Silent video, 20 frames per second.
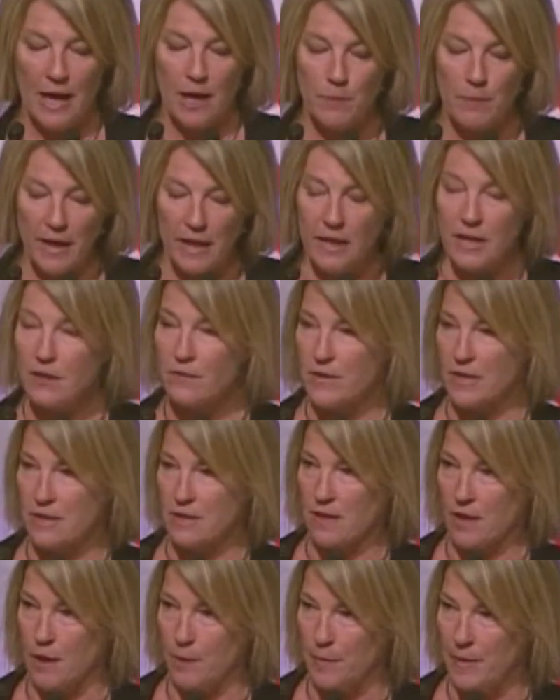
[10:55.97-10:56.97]
And many of
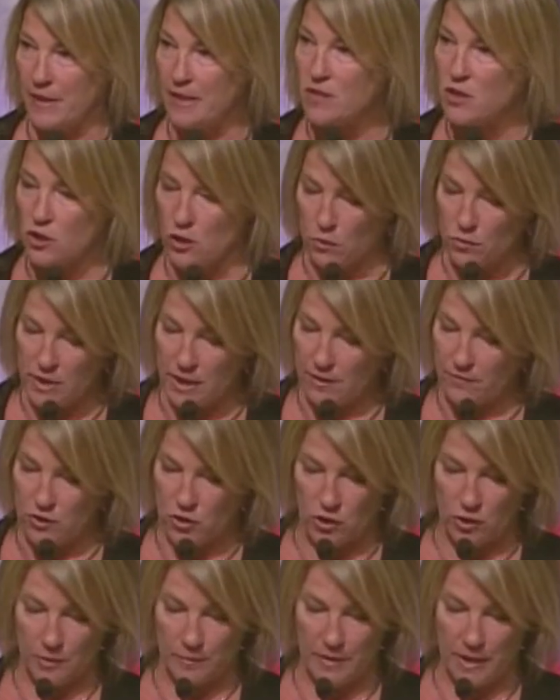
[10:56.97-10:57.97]
these companies don't
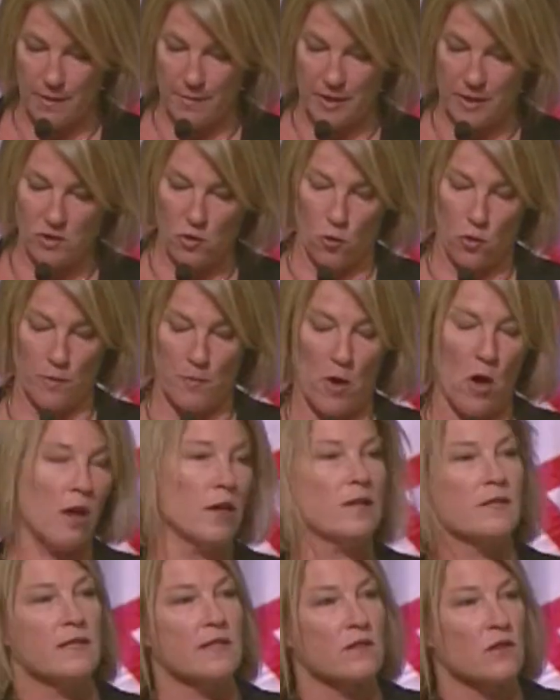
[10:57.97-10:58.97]
have term limits or
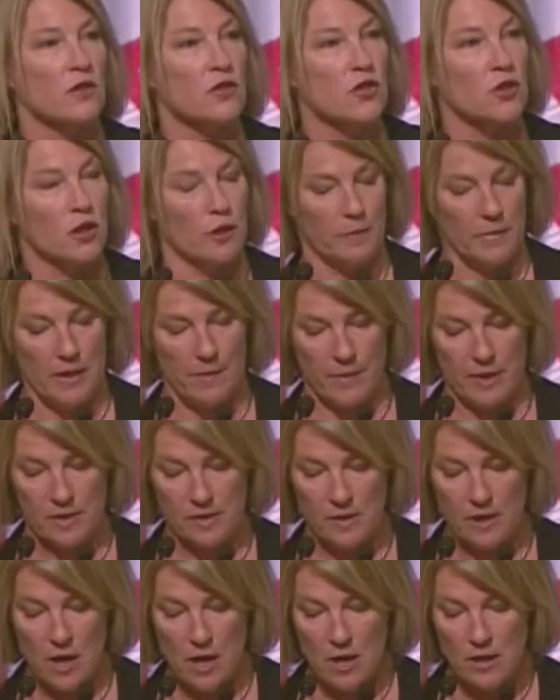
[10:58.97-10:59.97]
policies on term
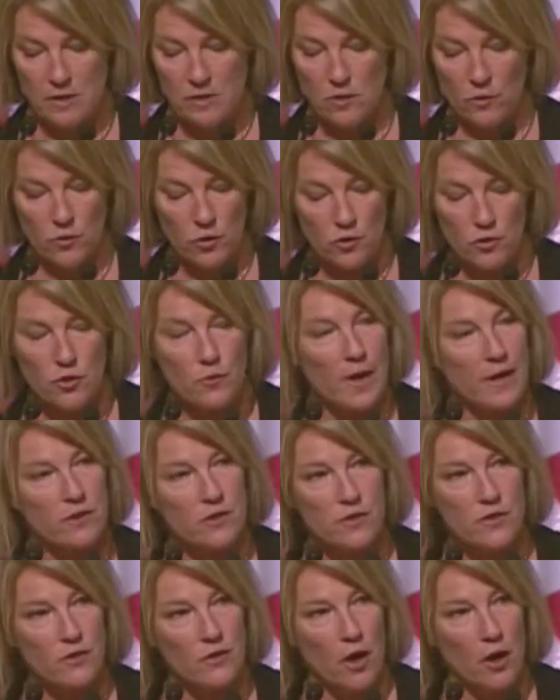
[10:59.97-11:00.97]
limits, so new
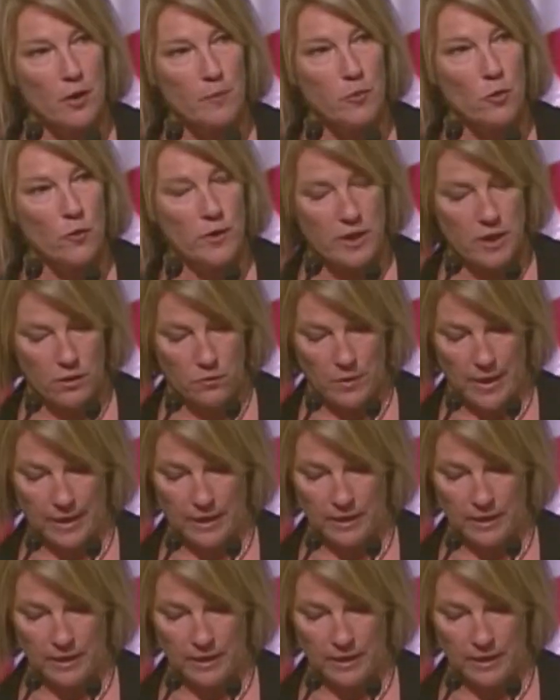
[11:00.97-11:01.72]
directors are not appointed